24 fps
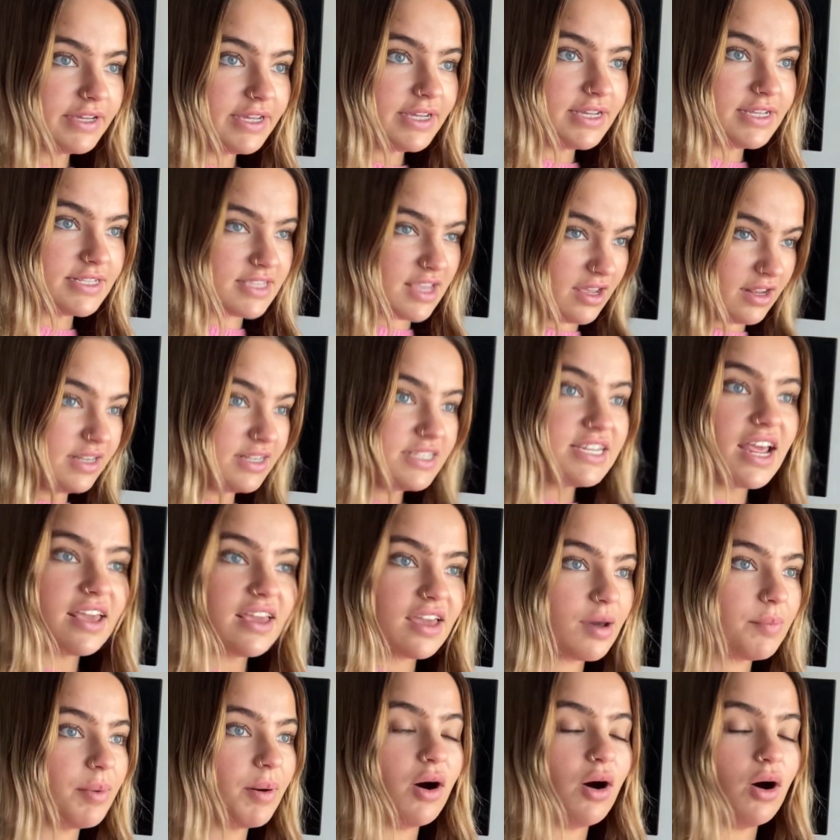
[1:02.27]
is going to take
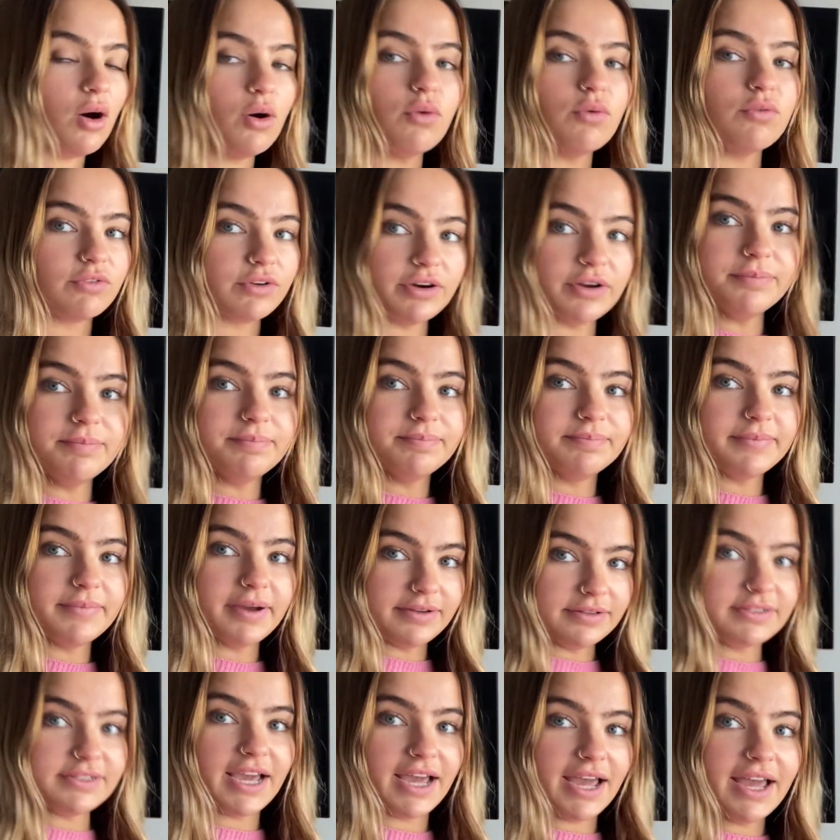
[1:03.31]
up a whole room,
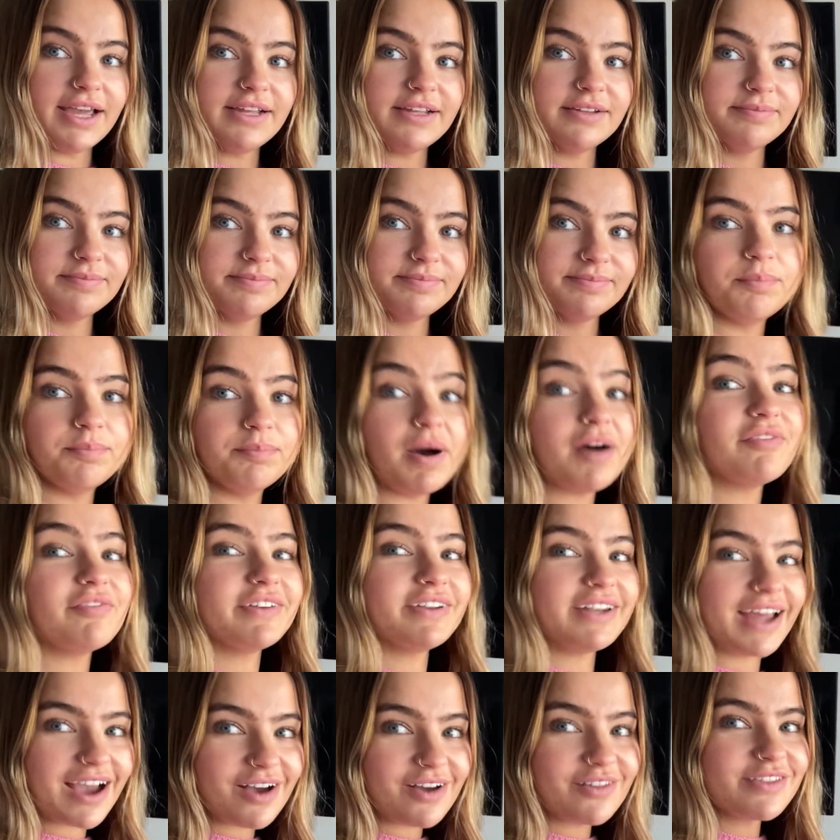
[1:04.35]
okay? But for
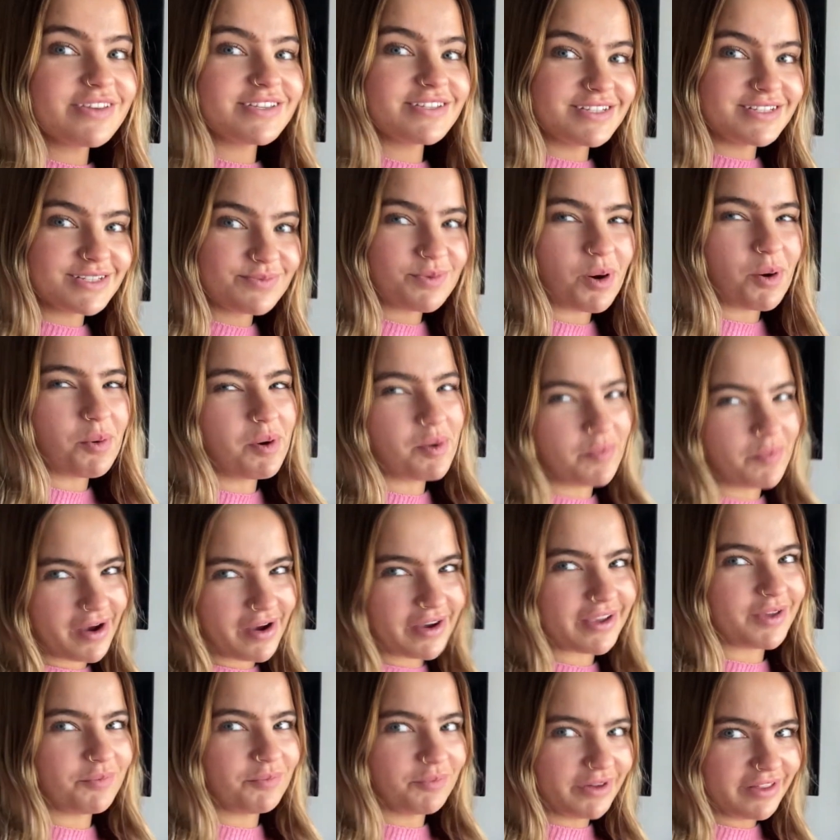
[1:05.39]
now, this is what we're
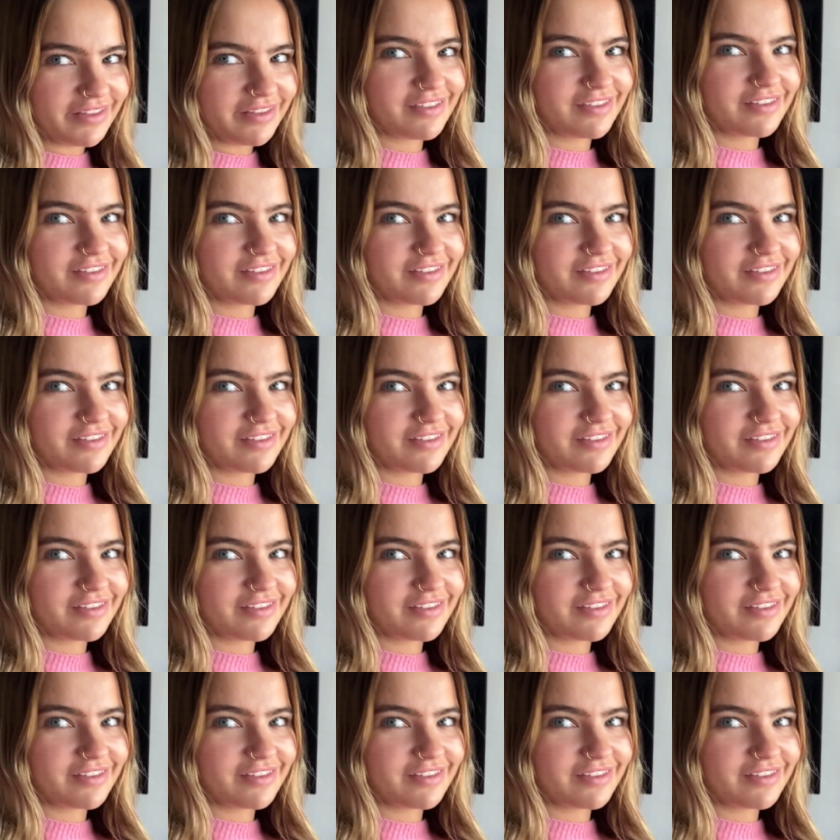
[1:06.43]
working with.